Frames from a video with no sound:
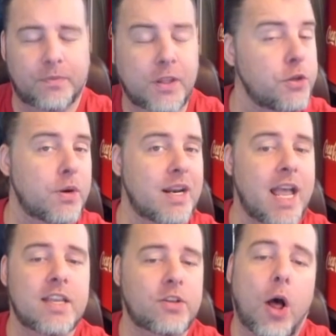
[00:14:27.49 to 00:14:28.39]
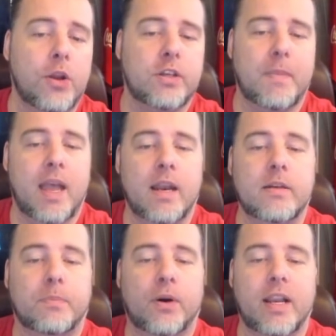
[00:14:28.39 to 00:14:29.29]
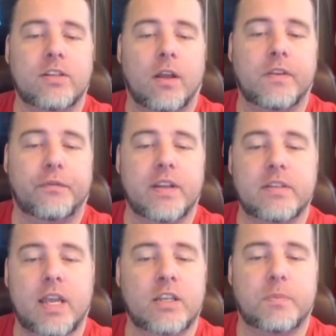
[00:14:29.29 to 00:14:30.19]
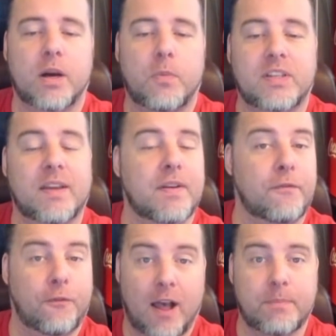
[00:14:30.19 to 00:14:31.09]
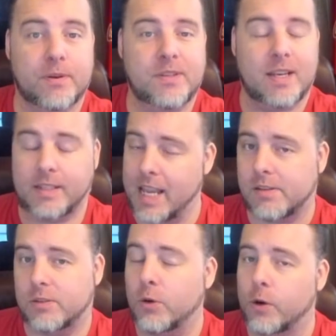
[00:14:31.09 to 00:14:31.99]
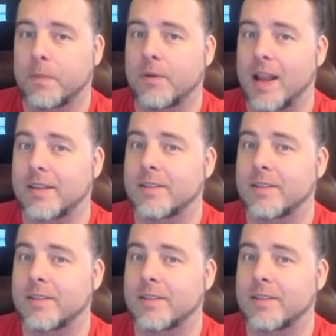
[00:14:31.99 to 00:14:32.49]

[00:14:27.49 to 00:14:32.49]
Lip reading: The unit has on-demand breaks on defense and spear with 75%. Yes, you heard me right.